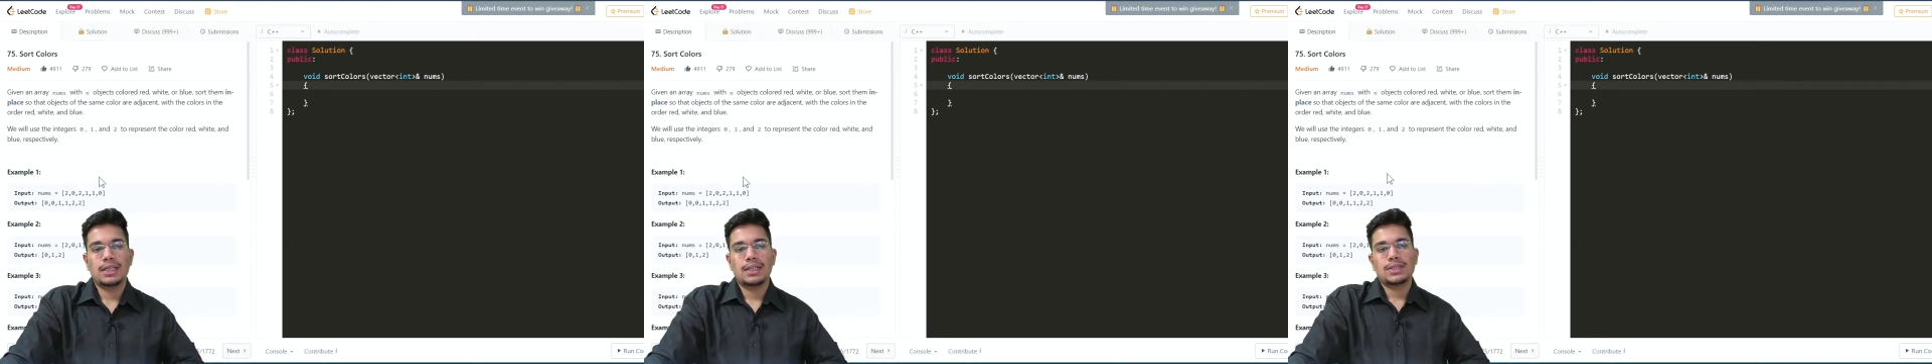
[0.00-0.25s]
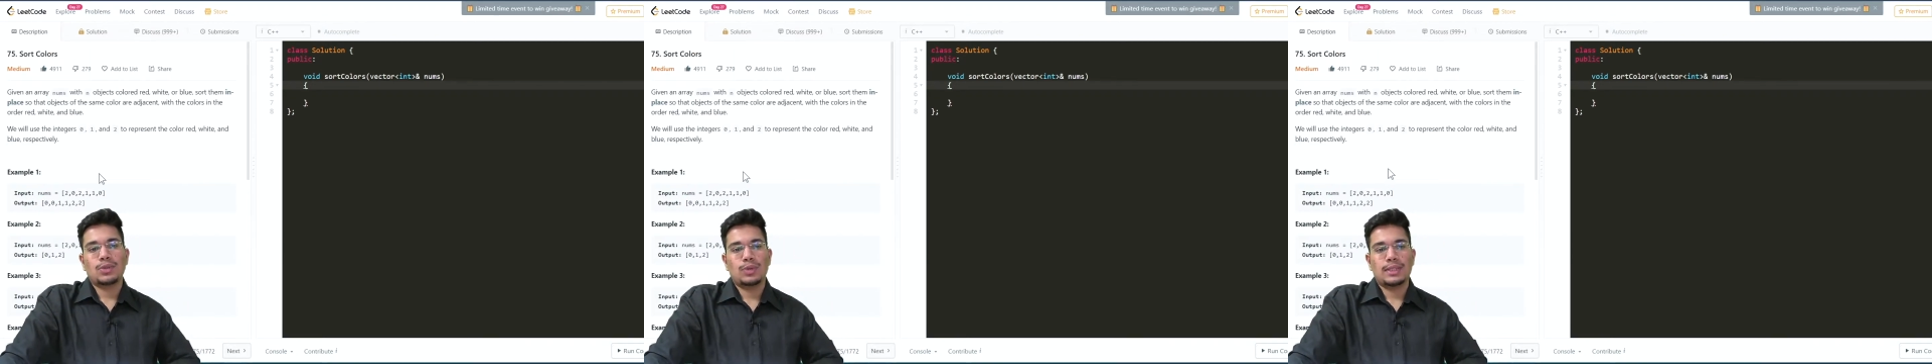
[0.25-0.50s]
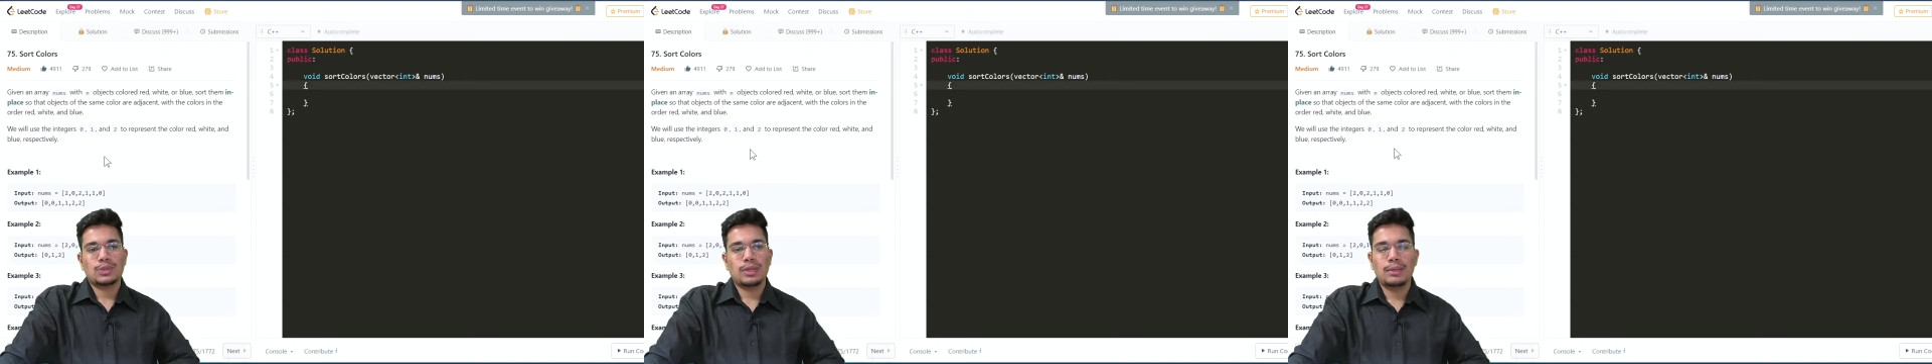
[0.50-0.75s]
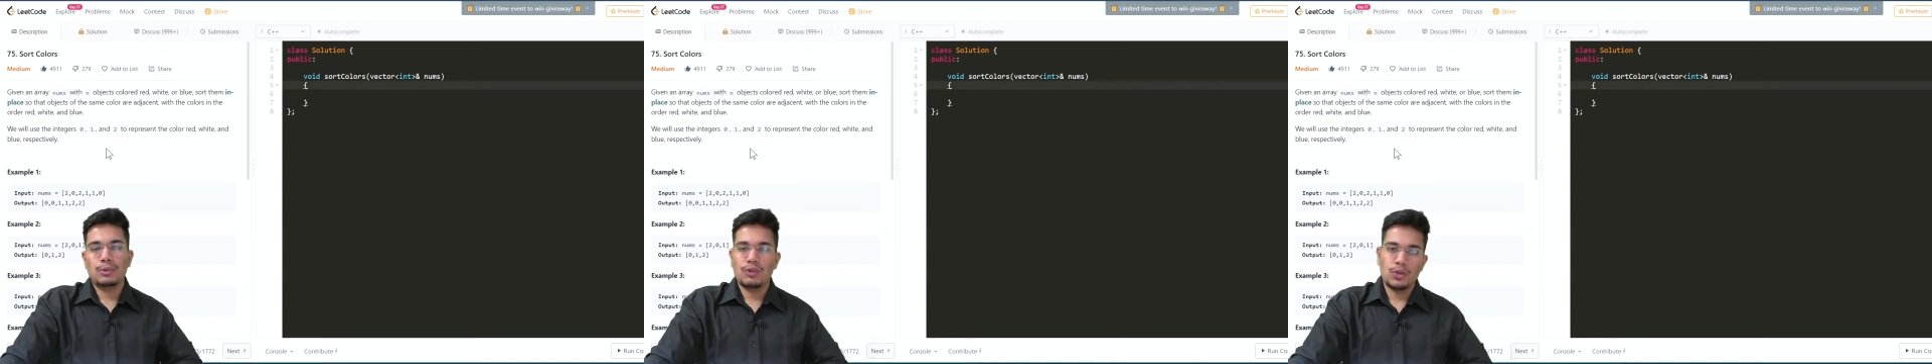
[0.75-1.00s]
So let's
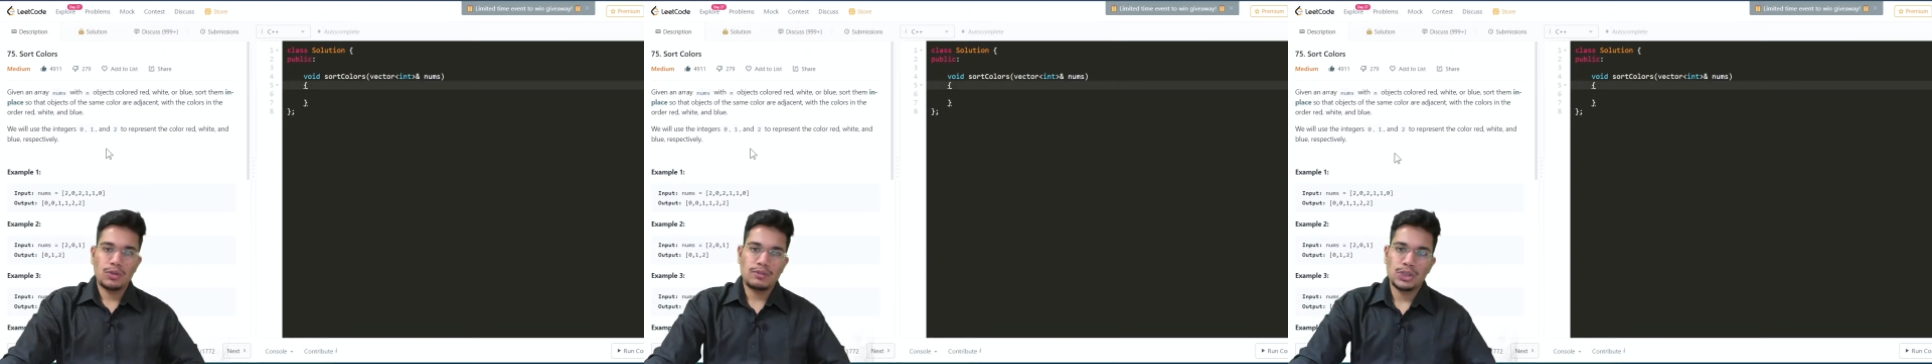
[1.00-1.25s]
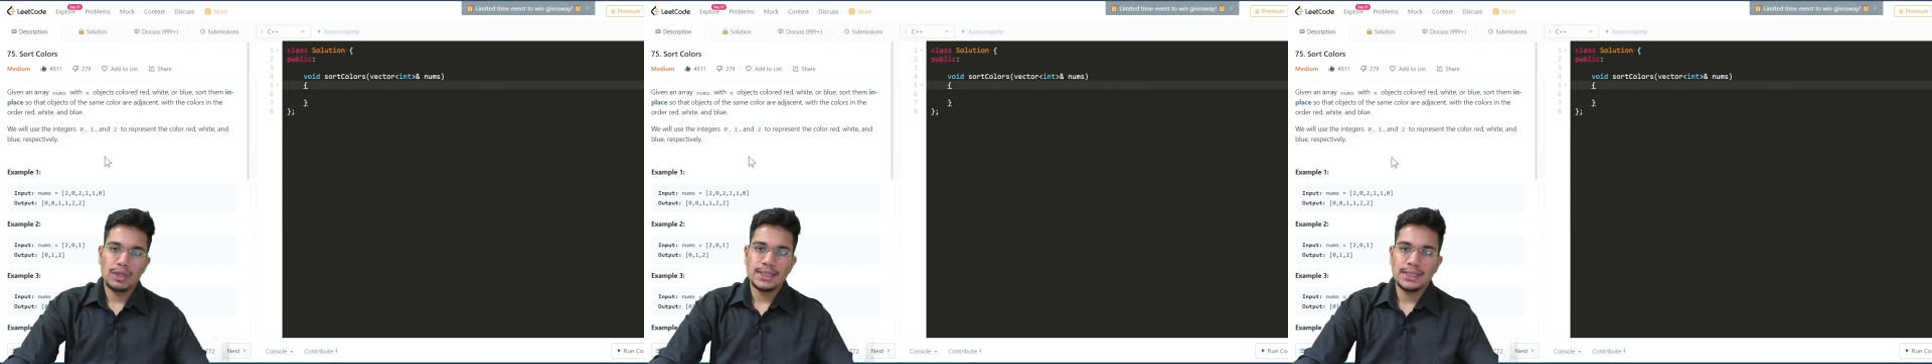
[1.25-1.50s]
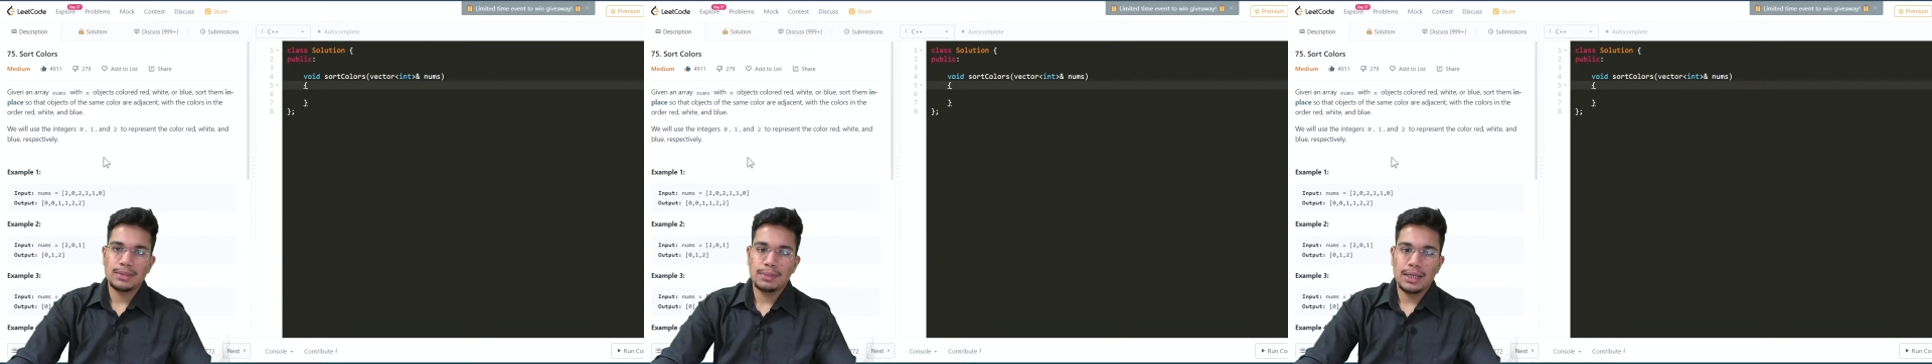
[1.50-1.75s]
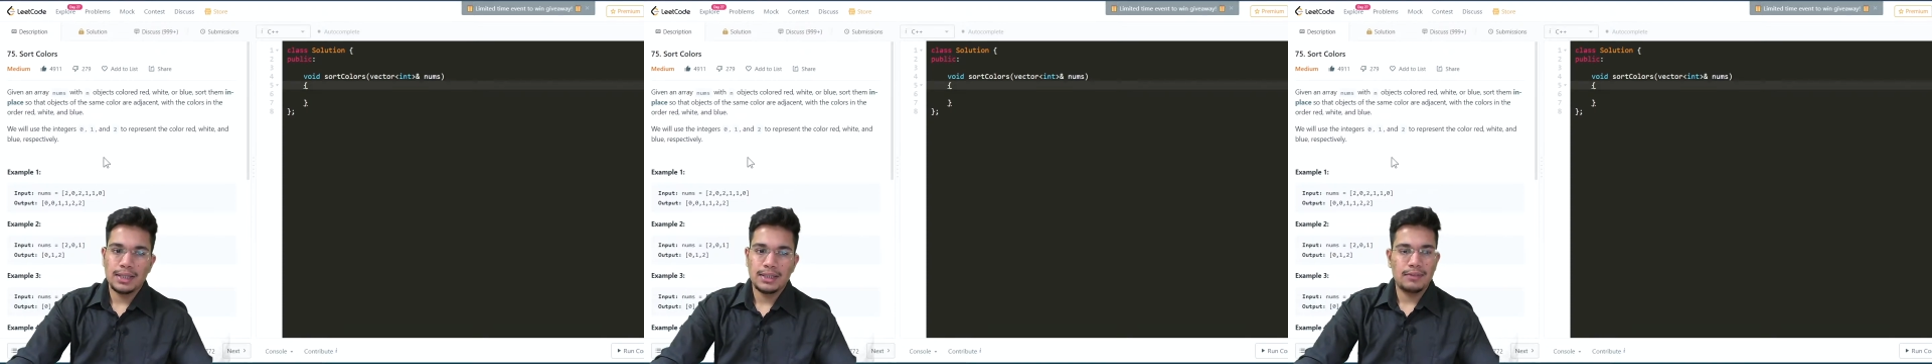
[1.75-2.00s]
quickly move on to the visualization part and then we'll